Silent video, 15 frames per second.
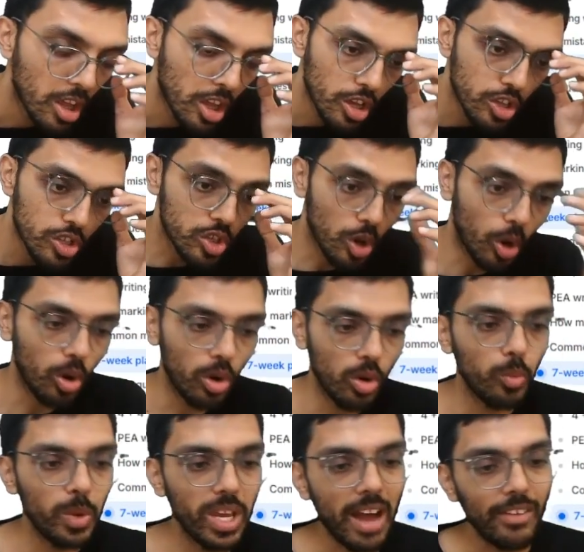So
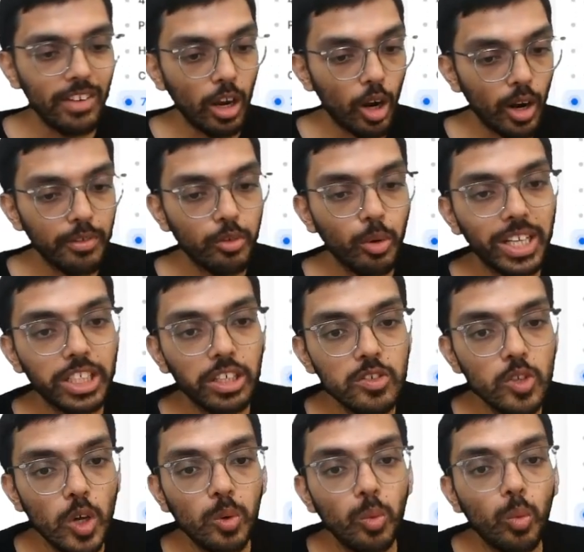we have a lot of questions
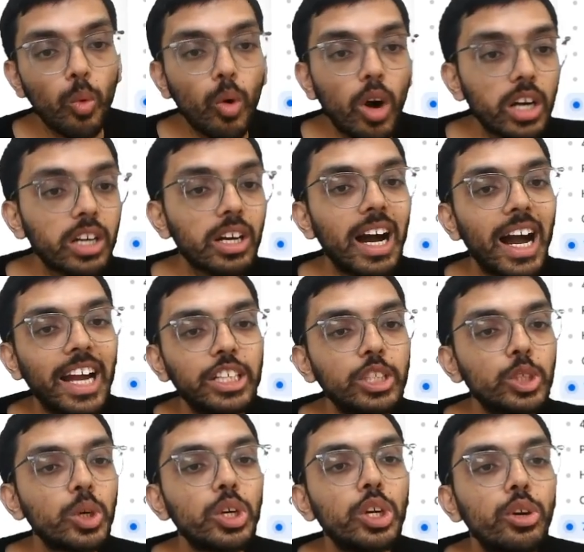on what I
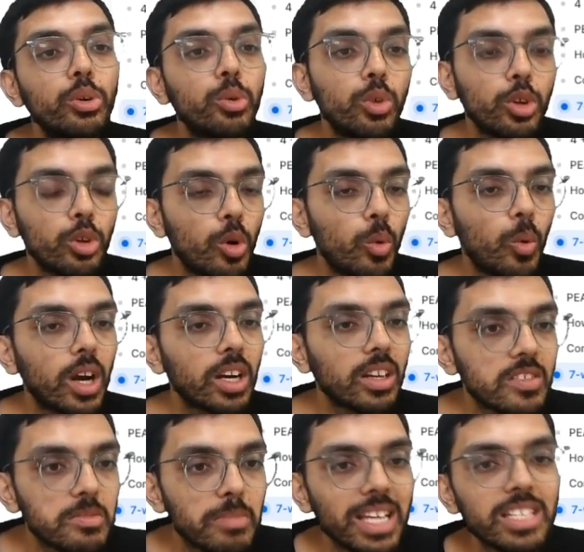should do. What
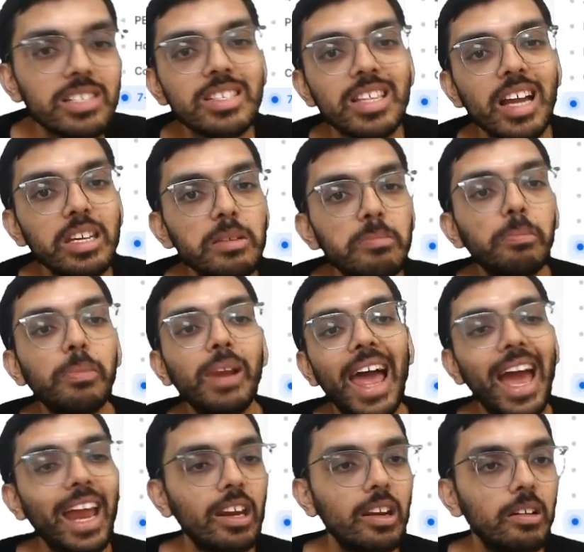is my study
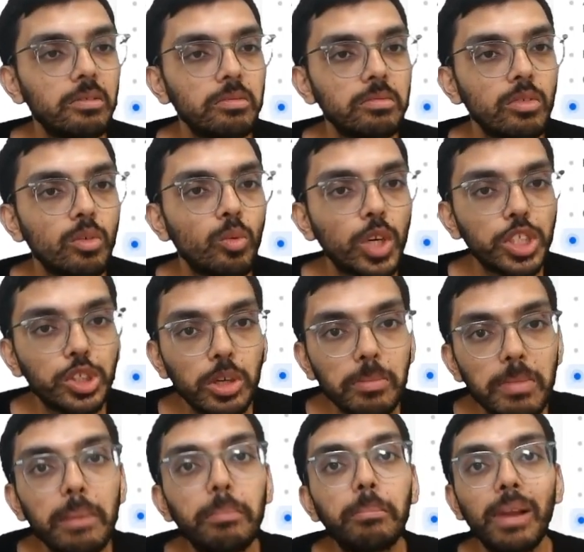plan? What should
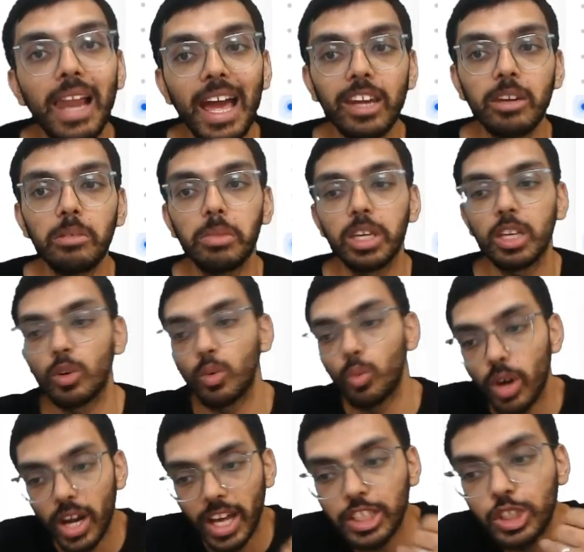my plan be? What
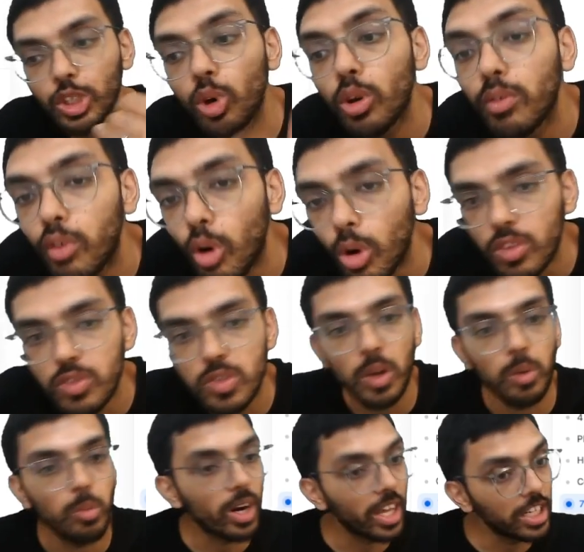I should focus on?
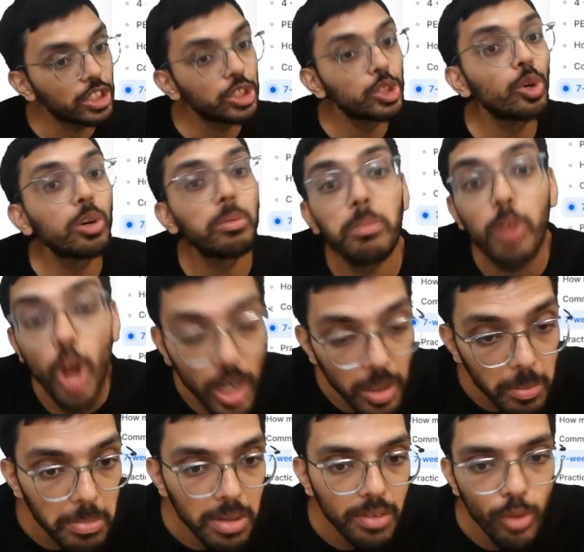What I should not
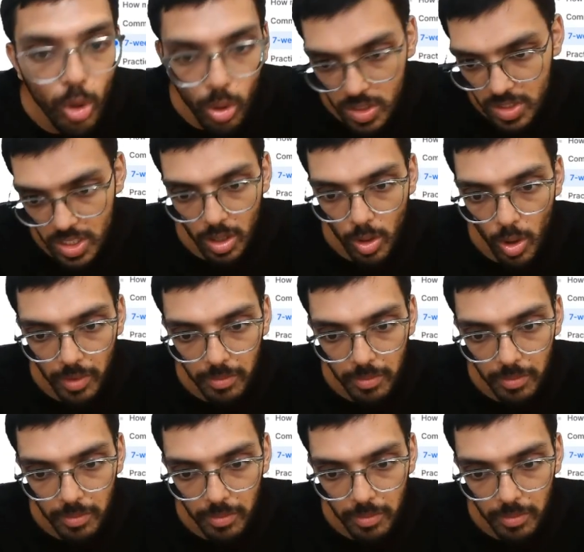be focusing on?